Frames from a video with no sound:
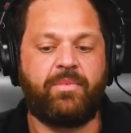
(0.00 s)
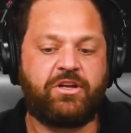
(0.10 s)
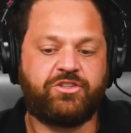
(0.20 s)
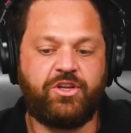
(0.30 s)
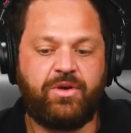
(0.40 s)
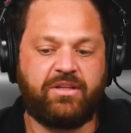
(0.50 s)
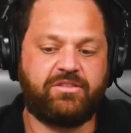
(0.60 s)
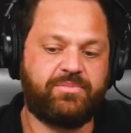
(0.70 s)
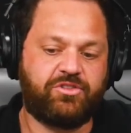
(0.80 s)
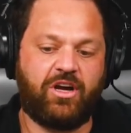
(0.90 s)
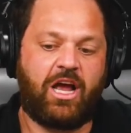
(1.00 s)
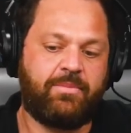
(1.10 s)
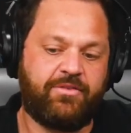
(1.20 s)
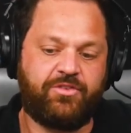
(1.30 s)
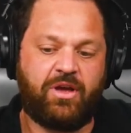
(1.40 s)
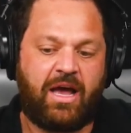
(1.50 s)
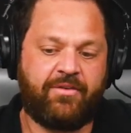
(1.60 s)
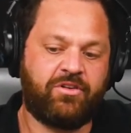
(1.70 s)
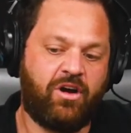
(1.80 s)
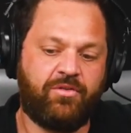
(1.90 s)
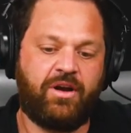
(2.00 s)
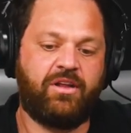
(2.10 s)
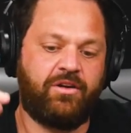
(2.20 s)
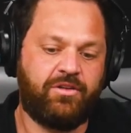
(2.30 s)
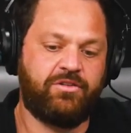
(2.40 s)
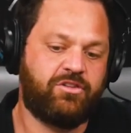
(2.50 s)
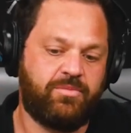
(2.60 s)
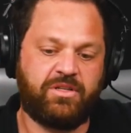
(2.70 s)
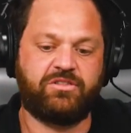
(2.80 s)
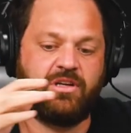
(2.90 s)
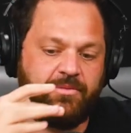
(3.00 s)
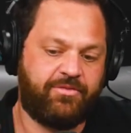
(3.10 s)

make sure you hit subscribe if you haven't already on YouTube, Instagram,